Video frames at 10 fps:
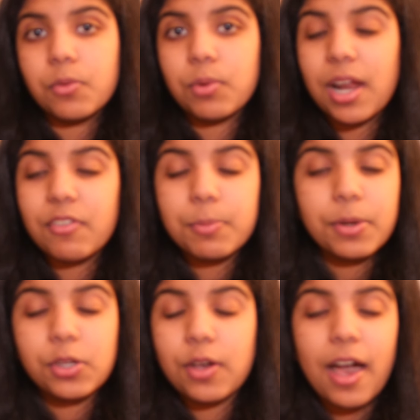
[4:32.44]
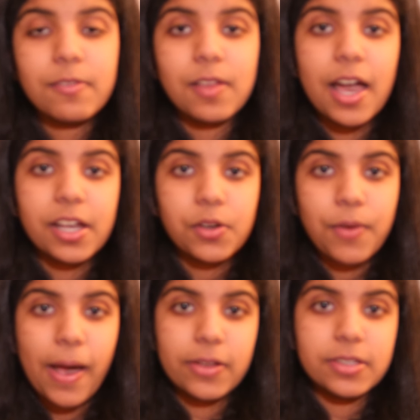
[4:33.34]
whatever book you have lying
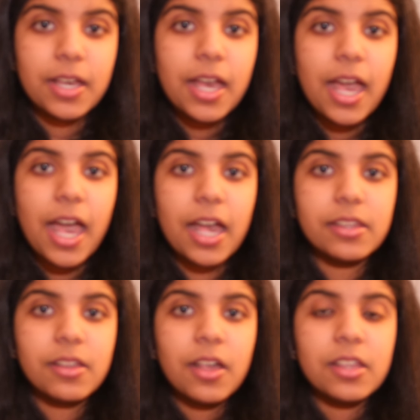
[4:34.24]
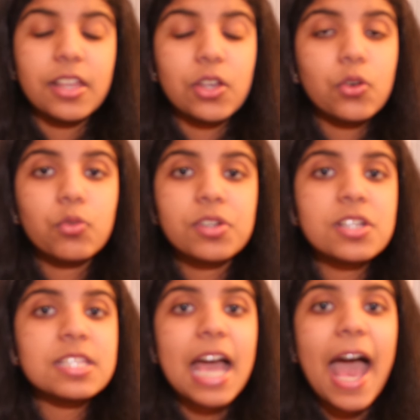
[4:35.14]
around, and that you
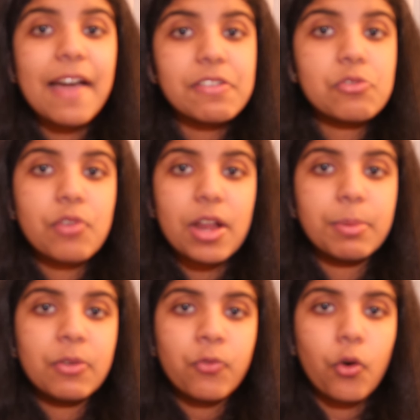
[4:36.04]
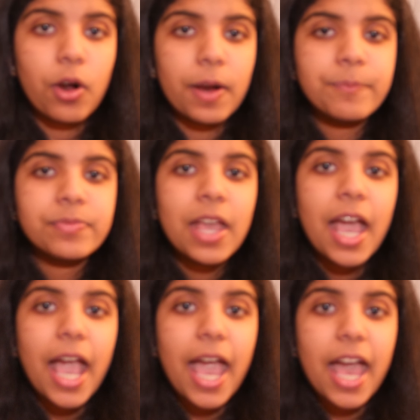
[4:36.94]
just haven't read before,
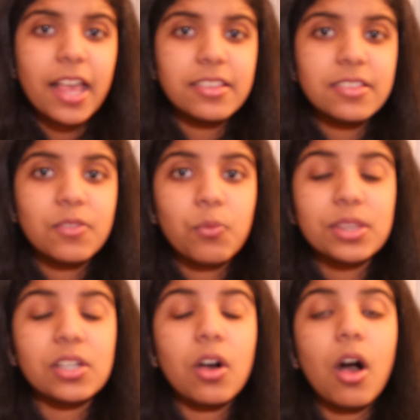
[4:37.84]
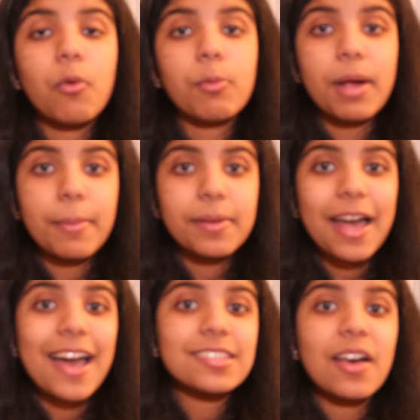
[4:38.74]
and remember
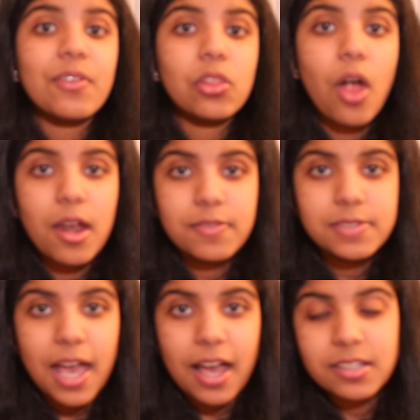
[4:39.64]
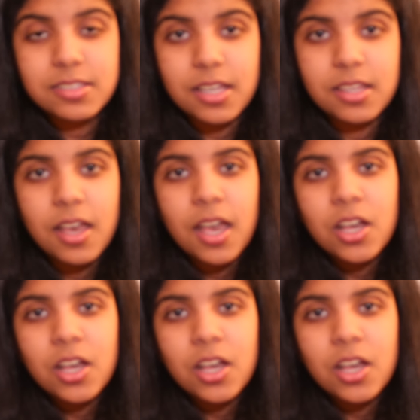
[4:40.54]
that has to have a lot of text, and